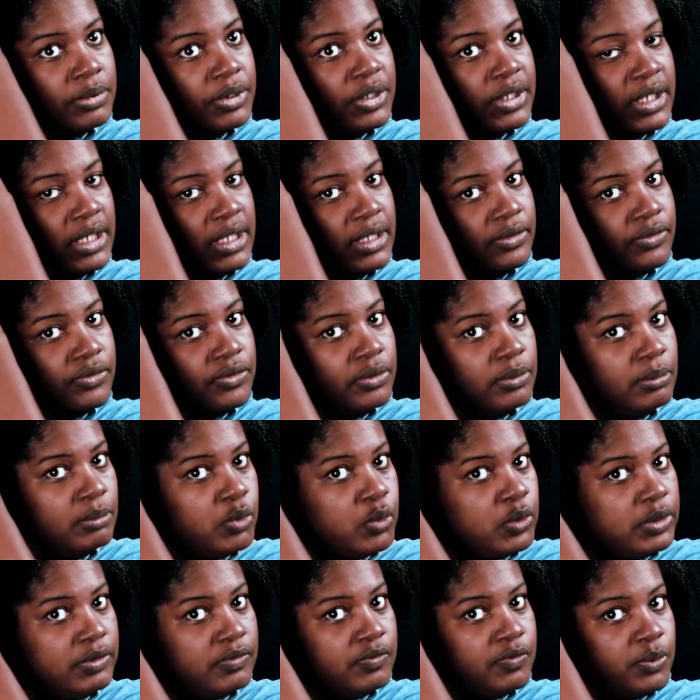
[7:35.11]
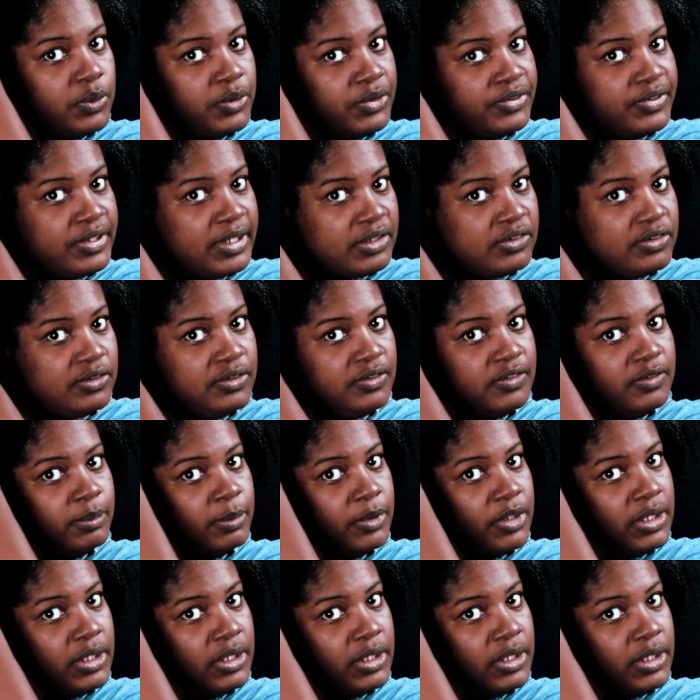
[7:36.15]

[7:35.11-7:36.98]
put it into more than 4 sections.